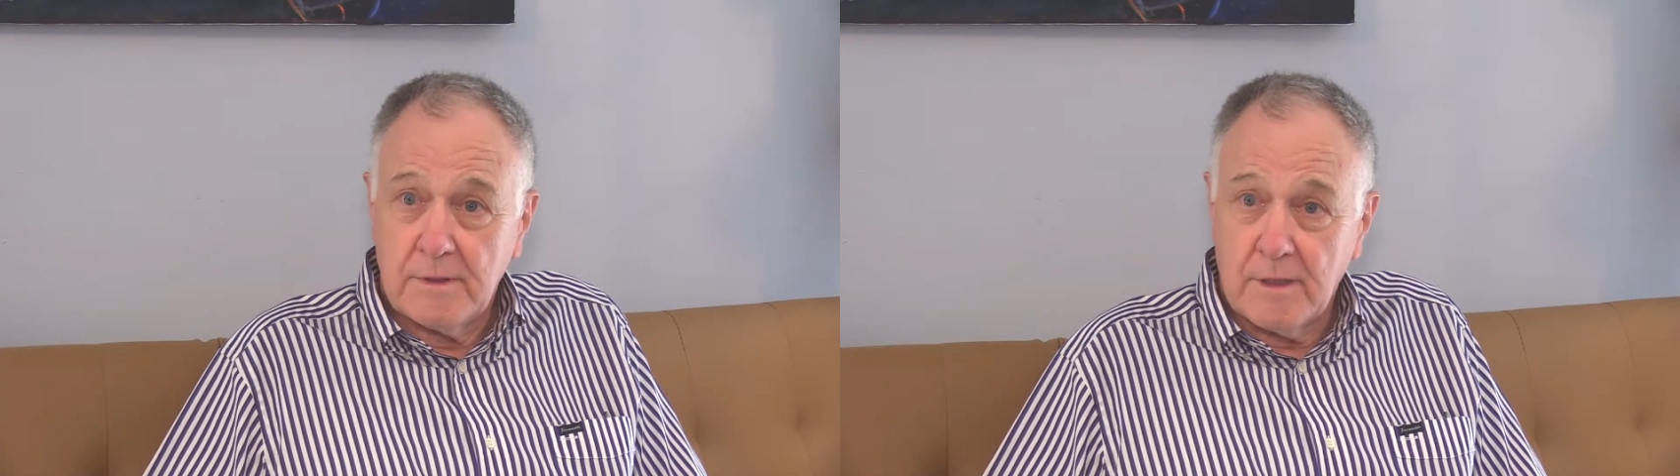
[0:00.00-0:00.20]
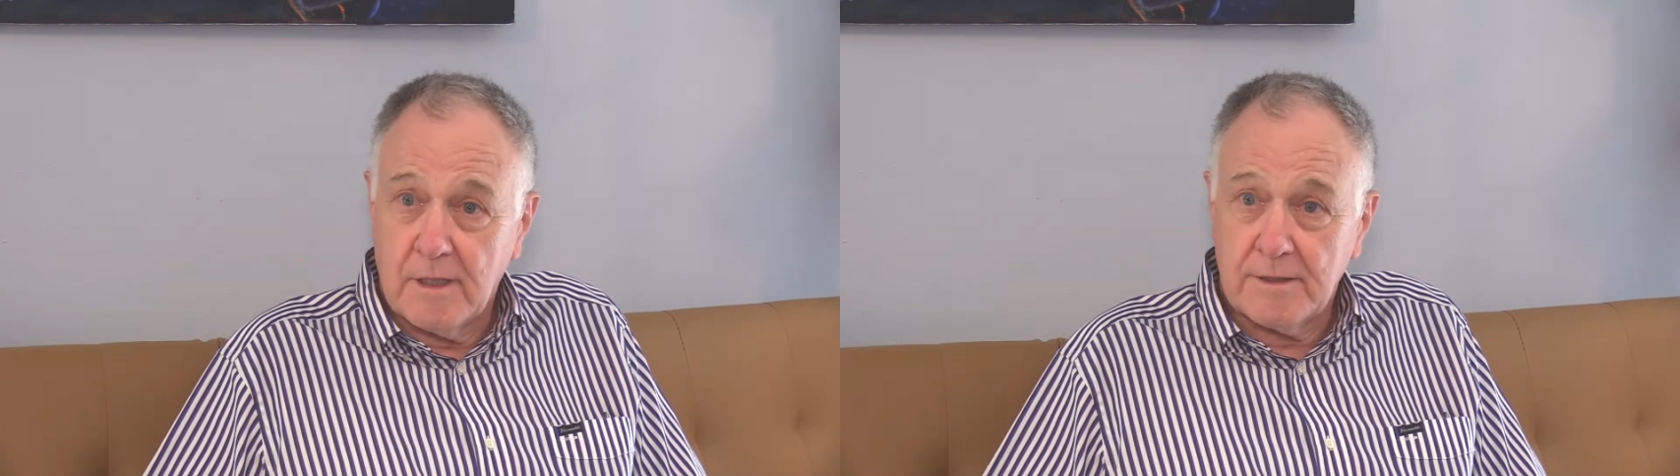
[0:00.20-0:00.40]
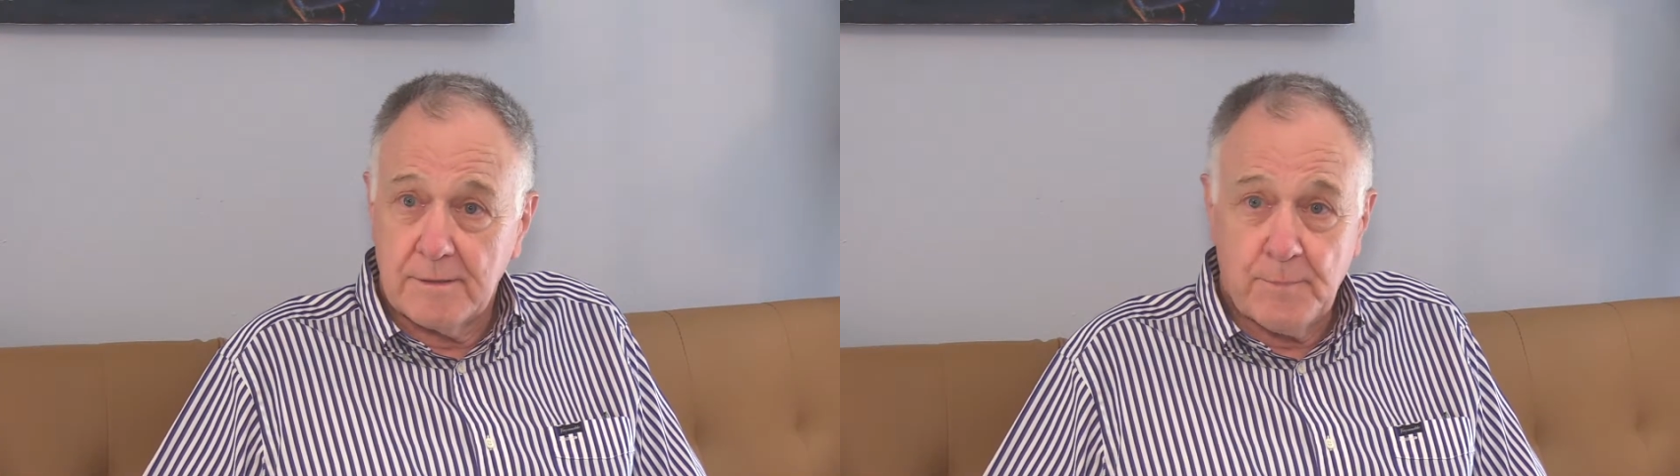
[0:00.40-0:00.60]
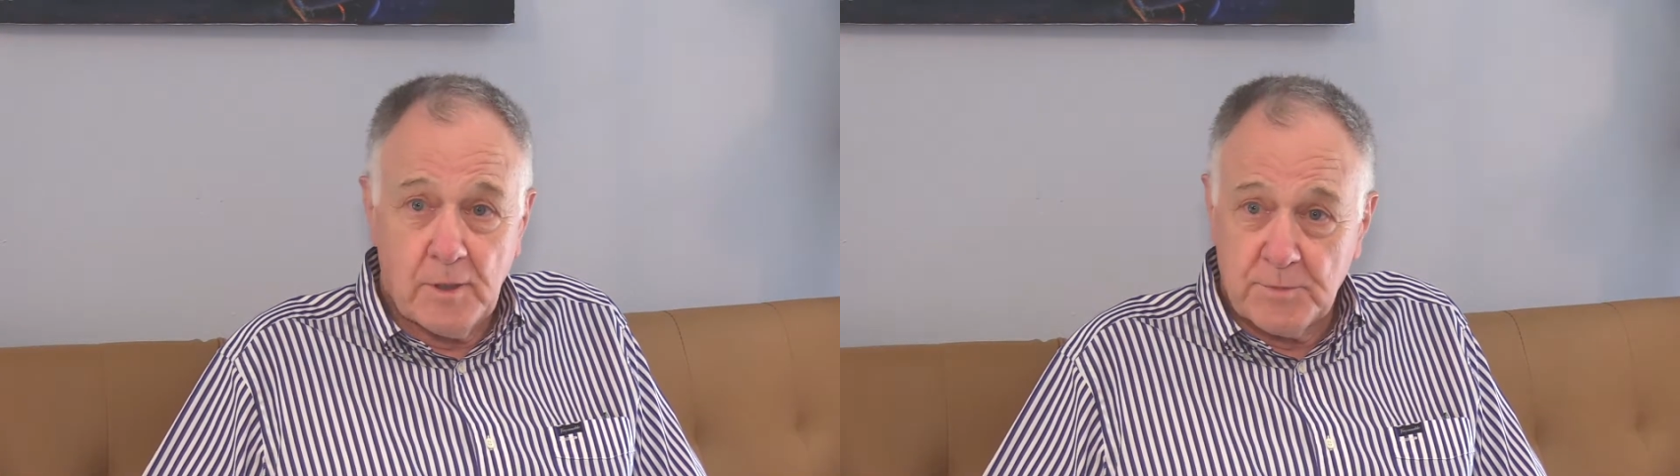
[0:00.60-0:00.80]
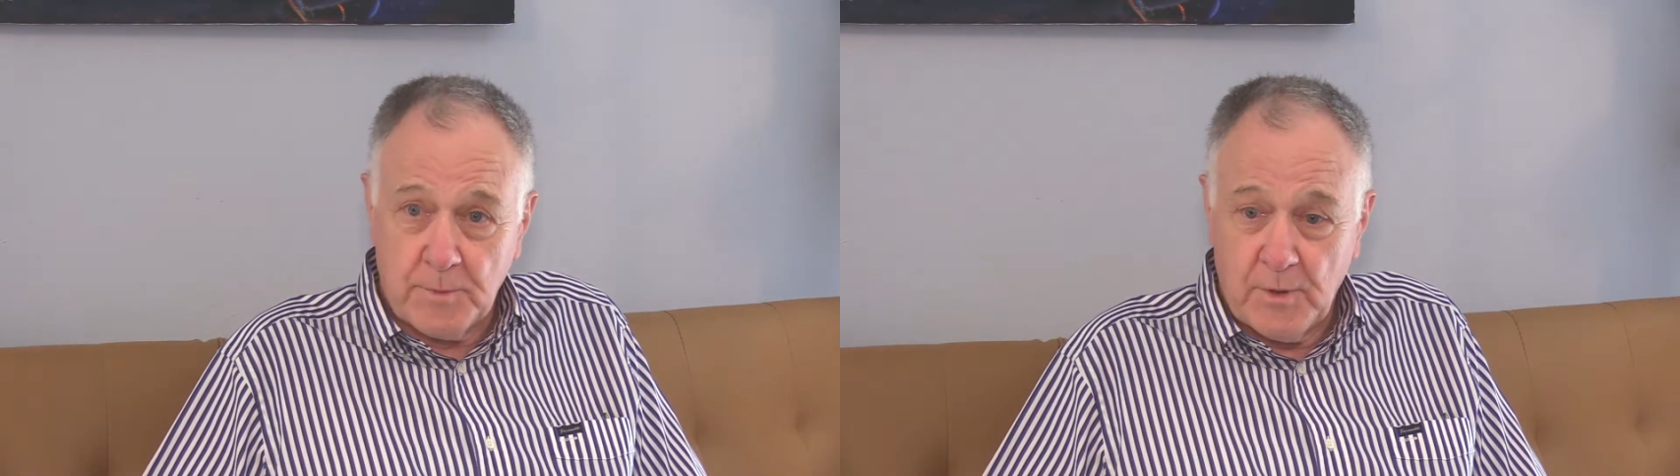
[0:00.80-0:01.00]
The
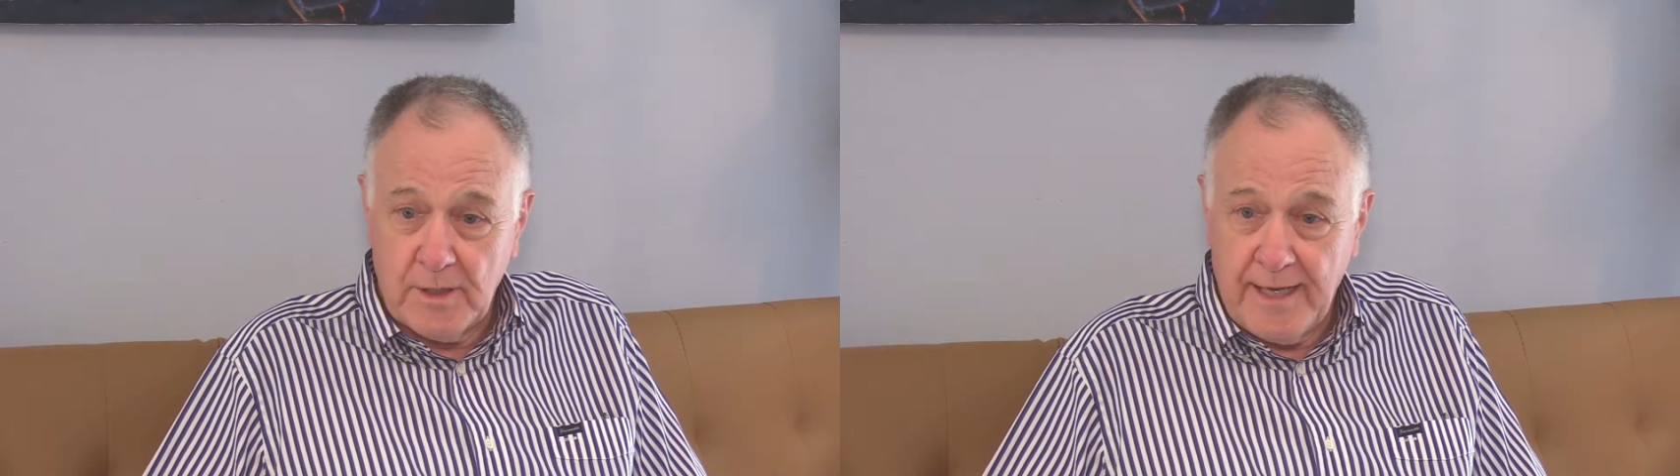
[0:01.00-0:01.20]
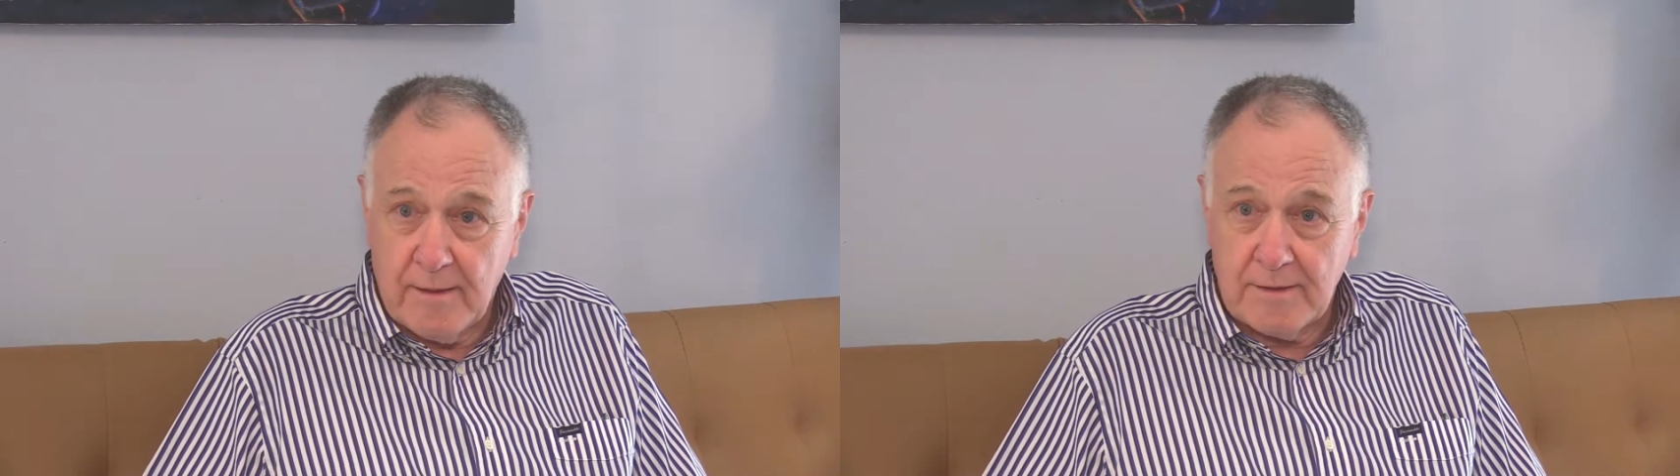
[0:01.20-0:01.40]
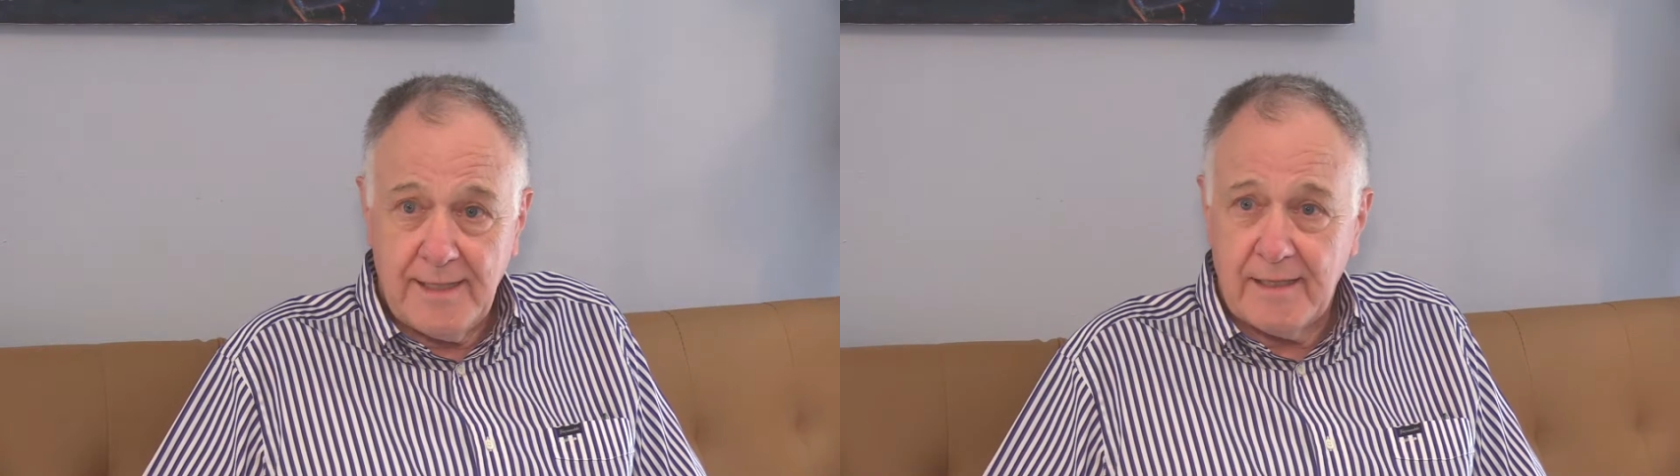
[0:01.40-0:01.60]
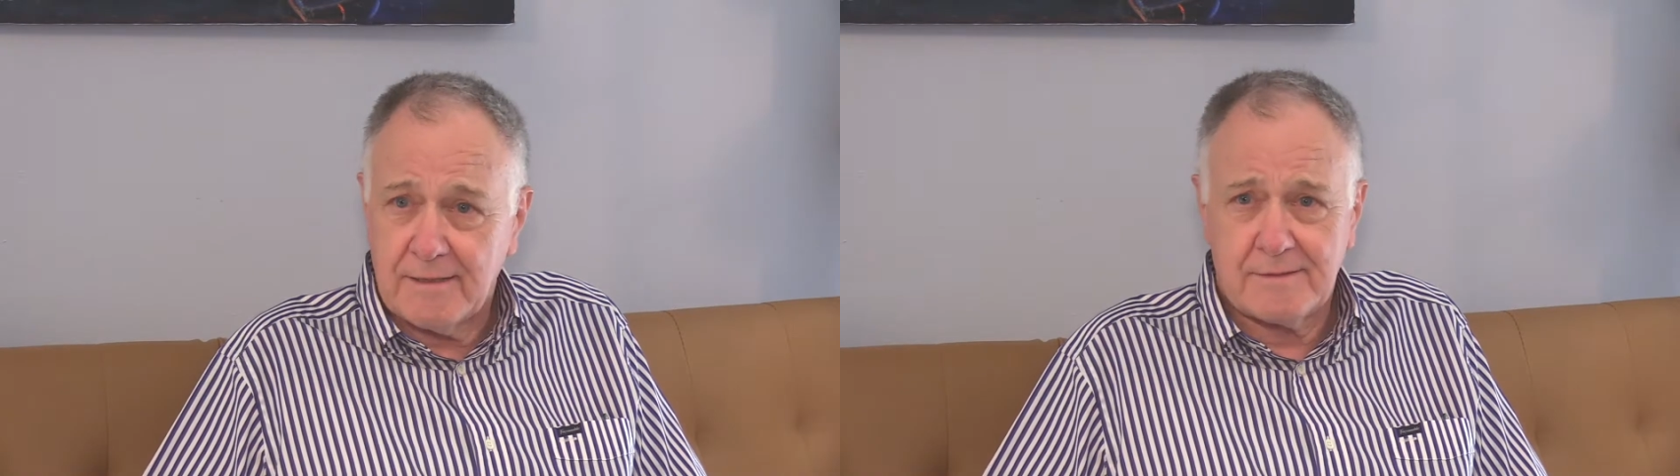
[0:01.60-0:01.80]
bulbs are burned out.